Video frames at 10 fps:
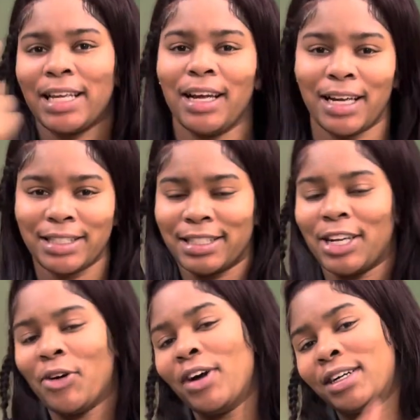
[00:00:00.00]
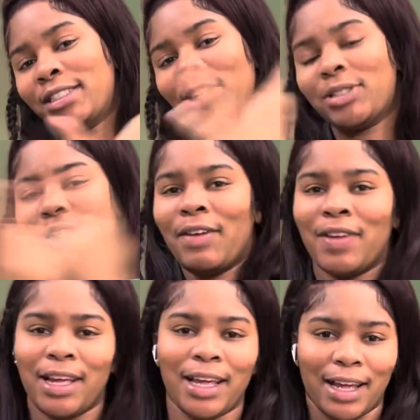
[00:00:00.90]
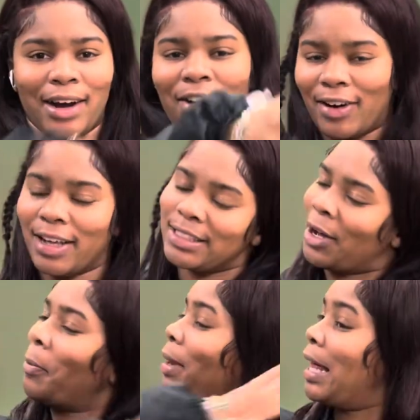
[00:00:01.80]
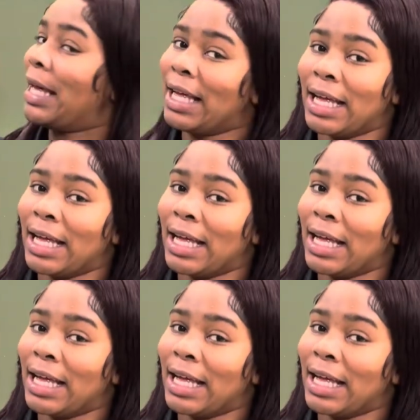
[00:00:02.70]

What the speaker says: yeah, it's no Huncho TV, yo. Don't play.